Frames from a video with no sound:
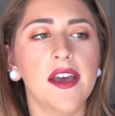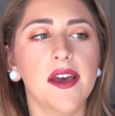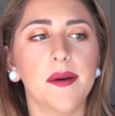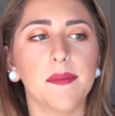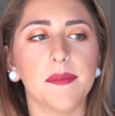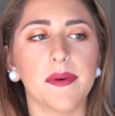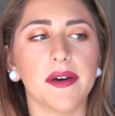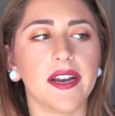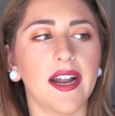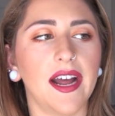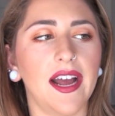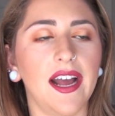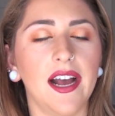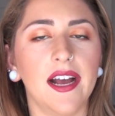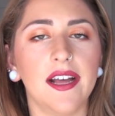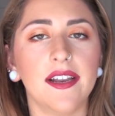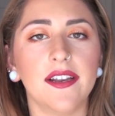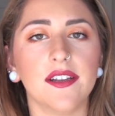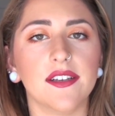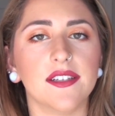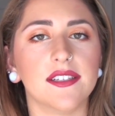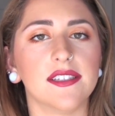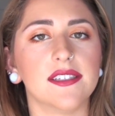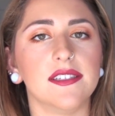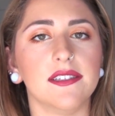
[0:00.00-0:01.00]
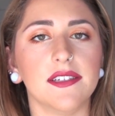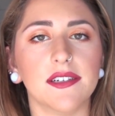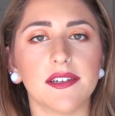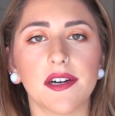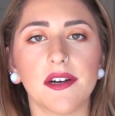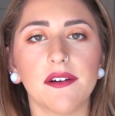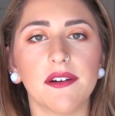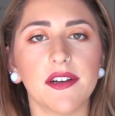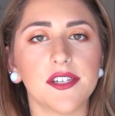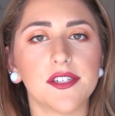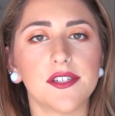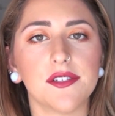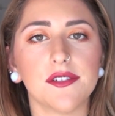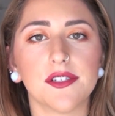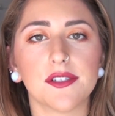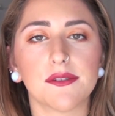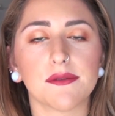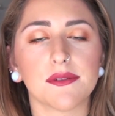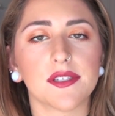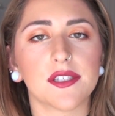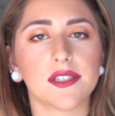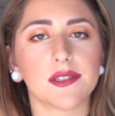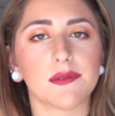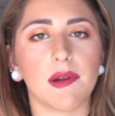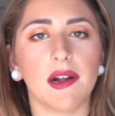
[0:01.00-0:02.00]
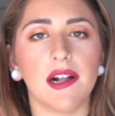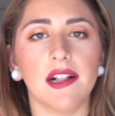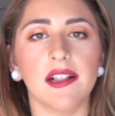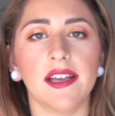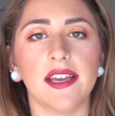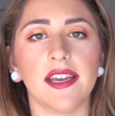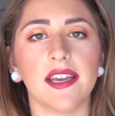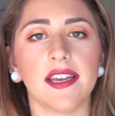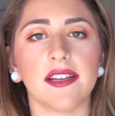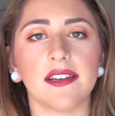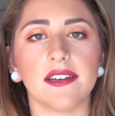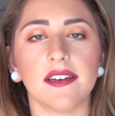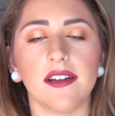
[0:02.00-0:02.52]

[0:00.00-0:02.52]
But I had 0 issues with swelling,